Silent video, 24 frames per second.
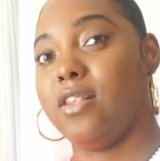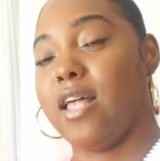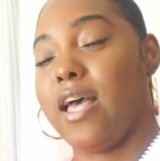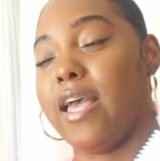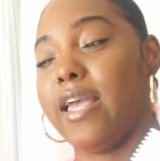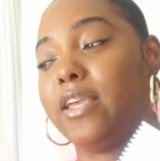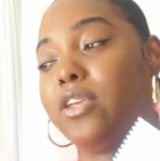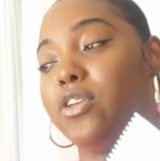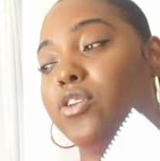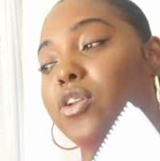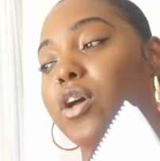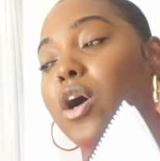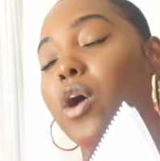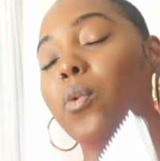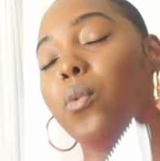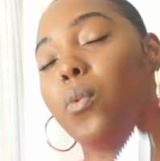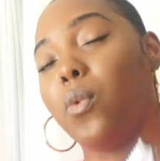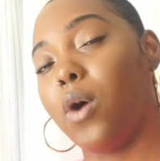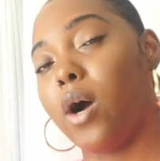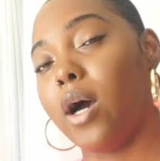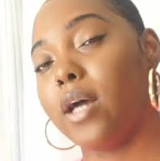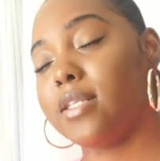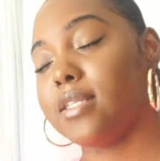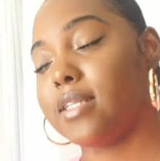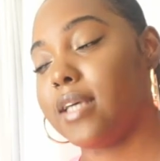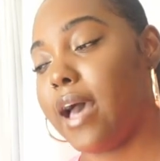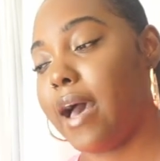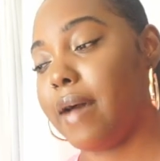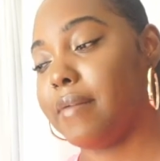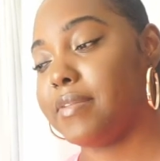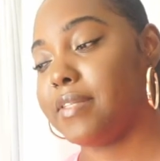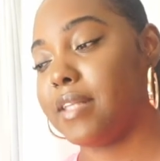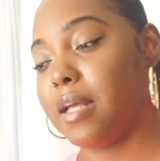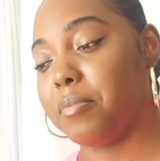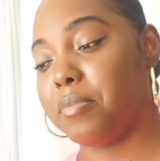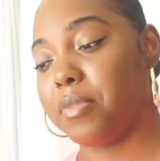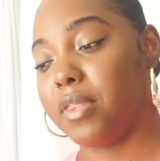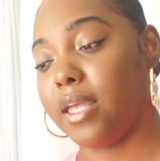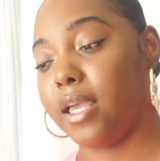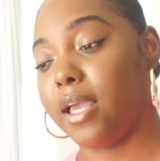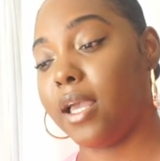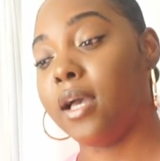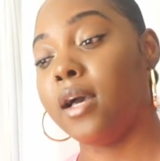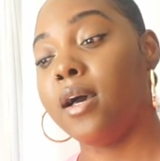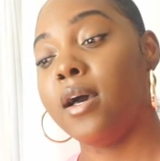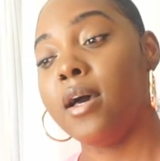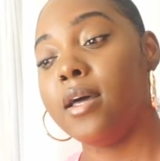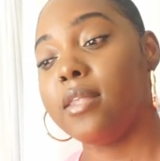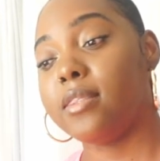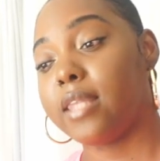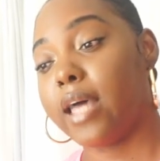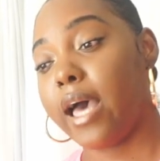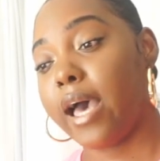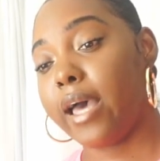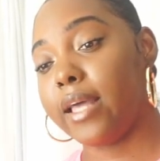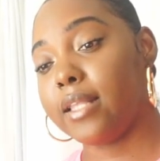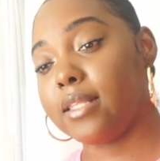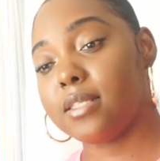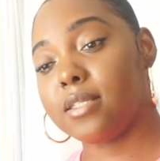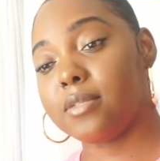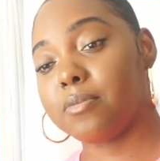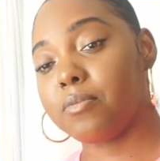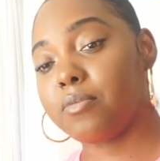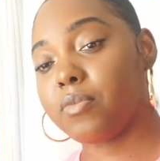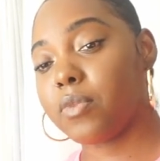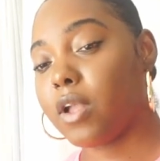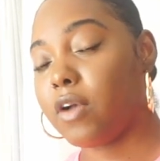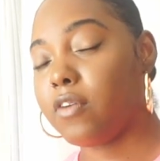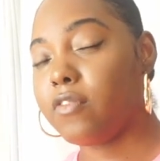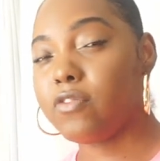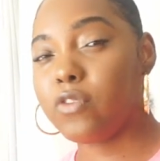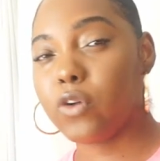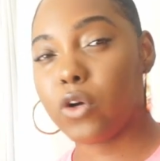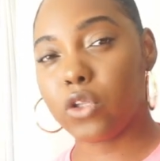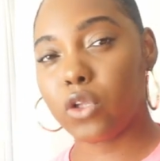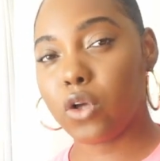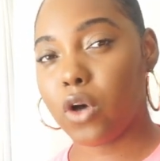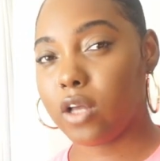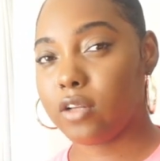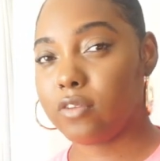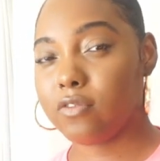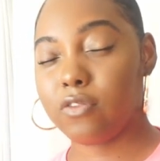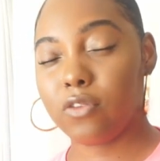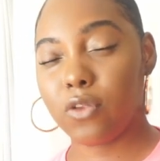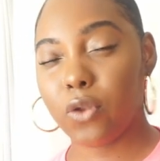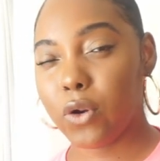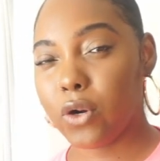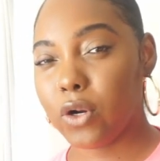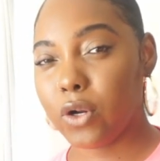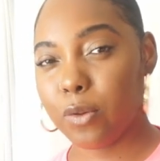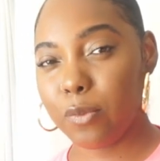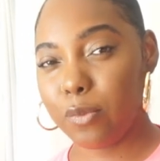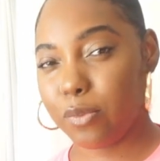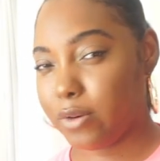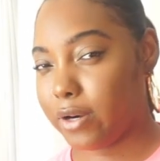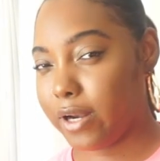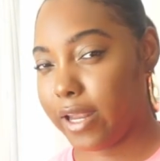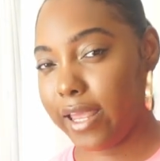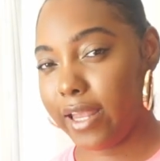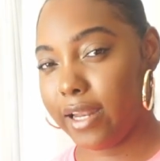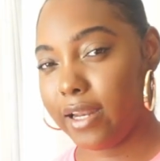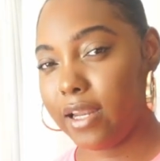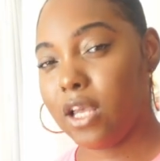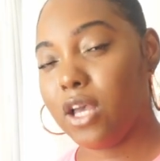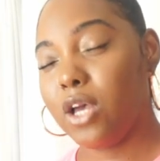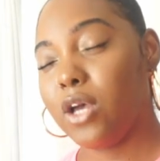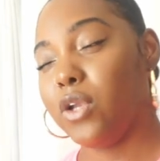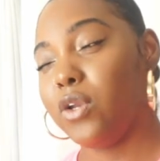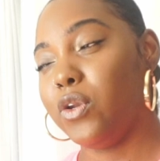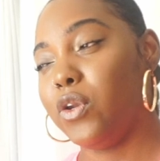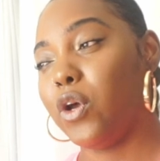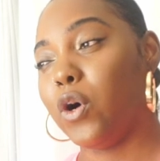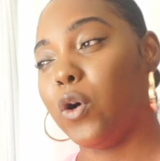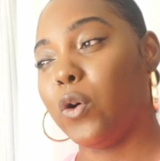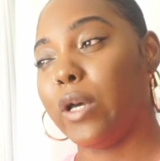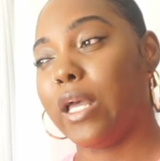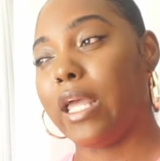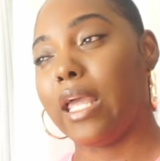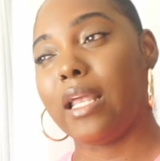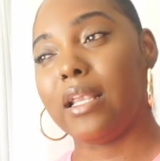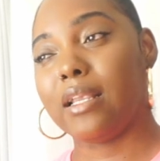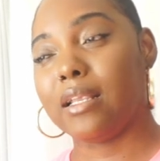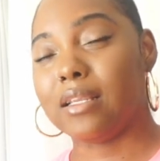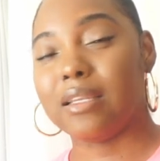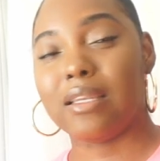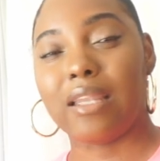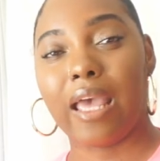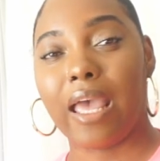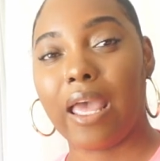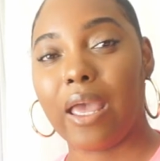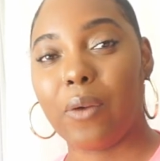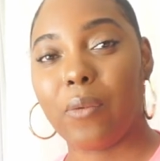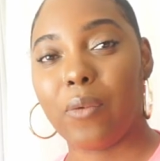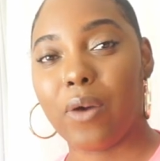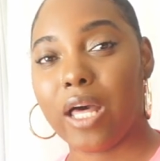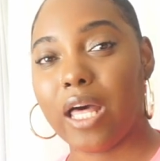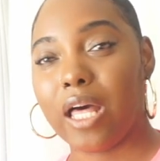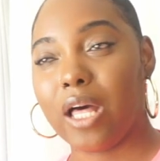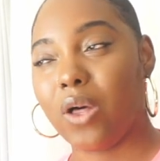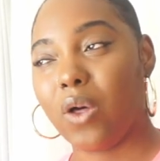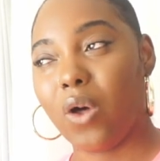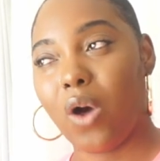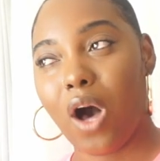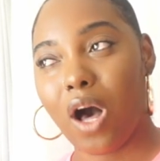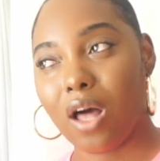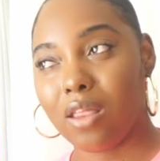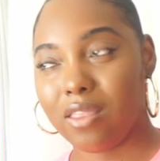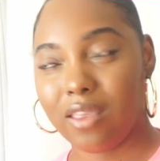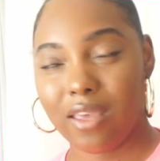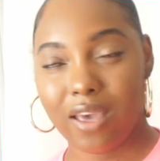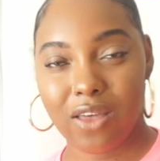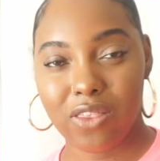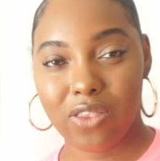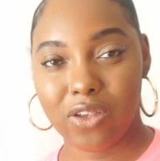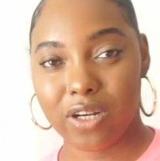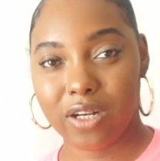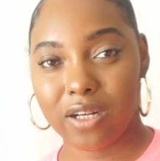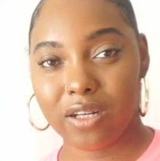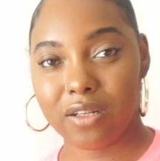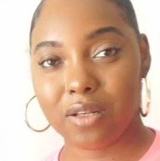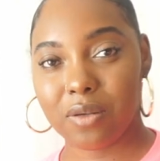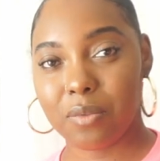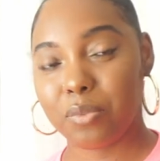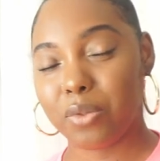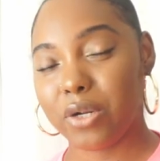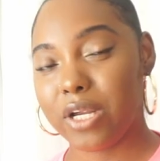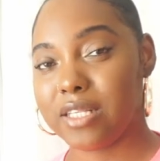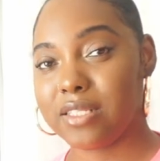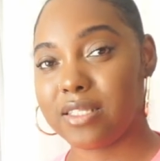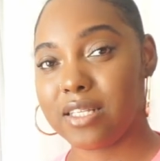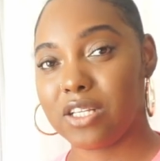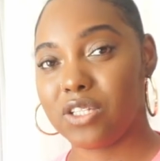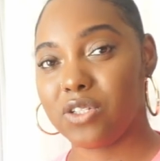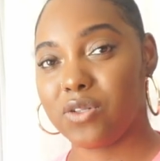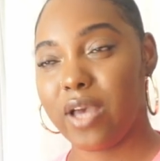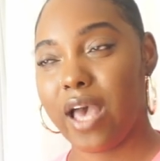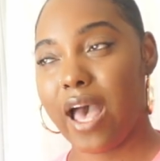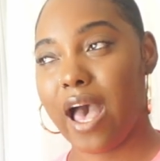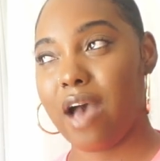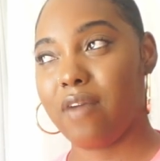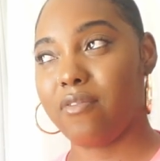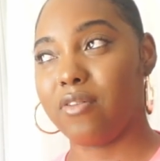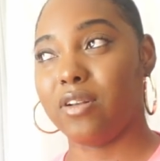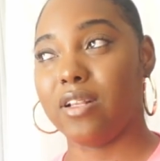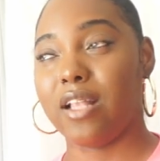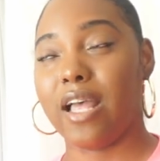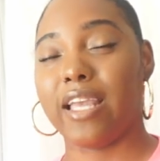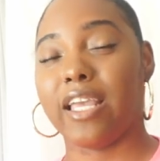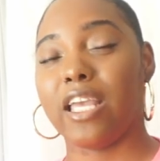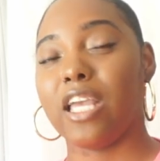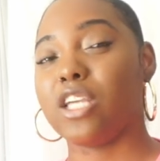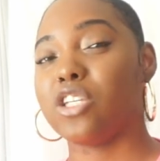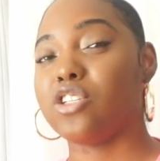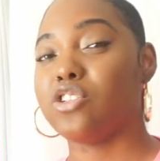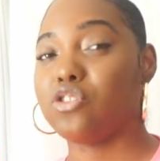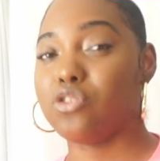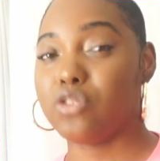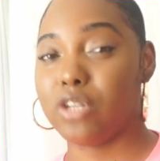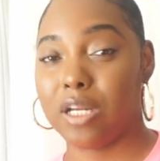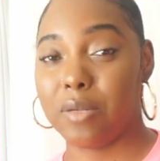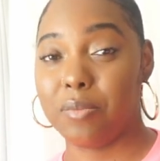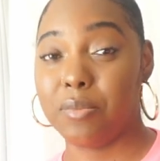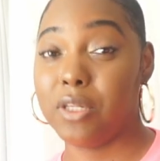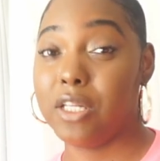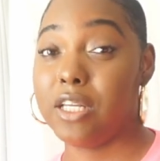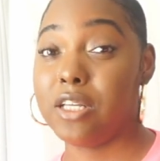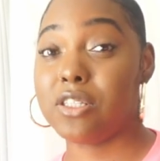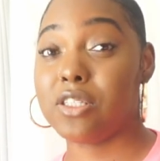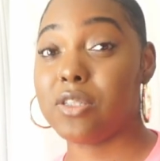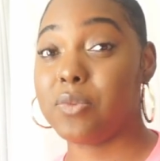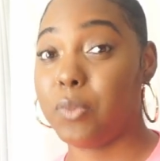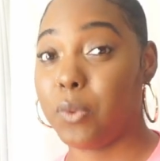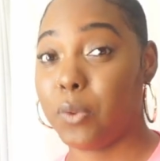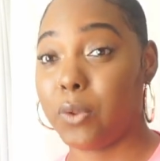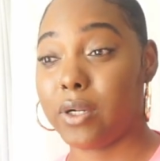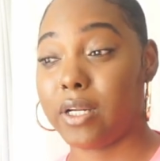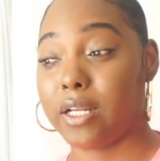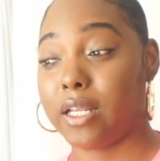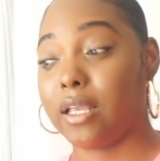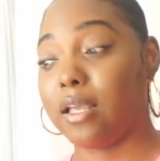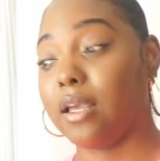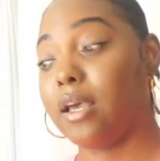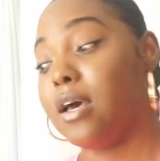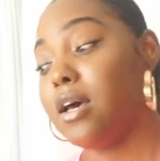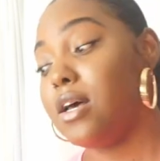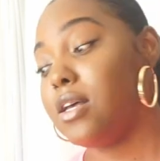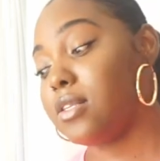Like, you don't want to have something that's full-on floral print, knowing dang well all the other prints that you have are like extremely sporty.